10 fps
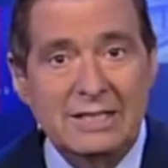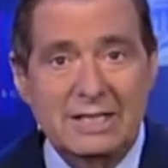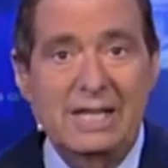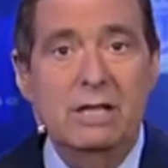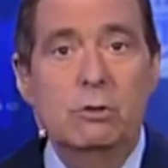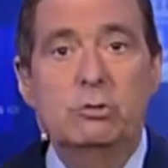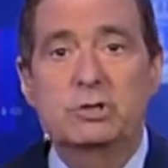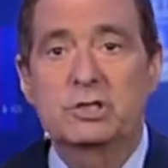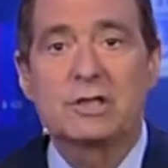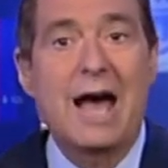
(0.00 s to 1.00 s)
And I'm like,
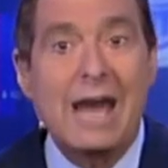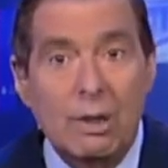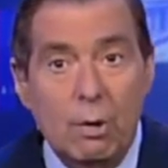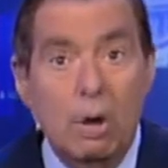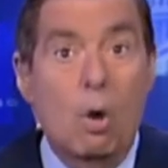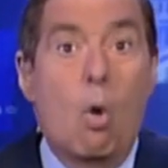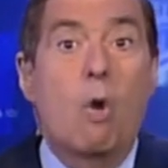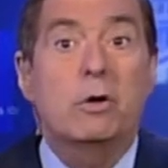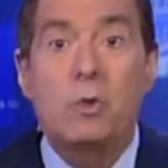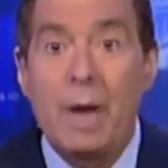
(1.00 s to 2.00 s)
mind your own fucking
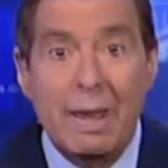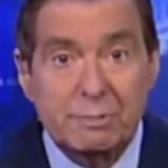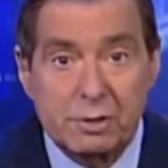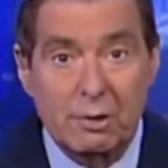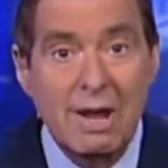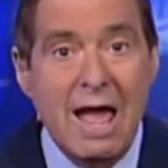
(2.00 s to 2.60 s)
business. You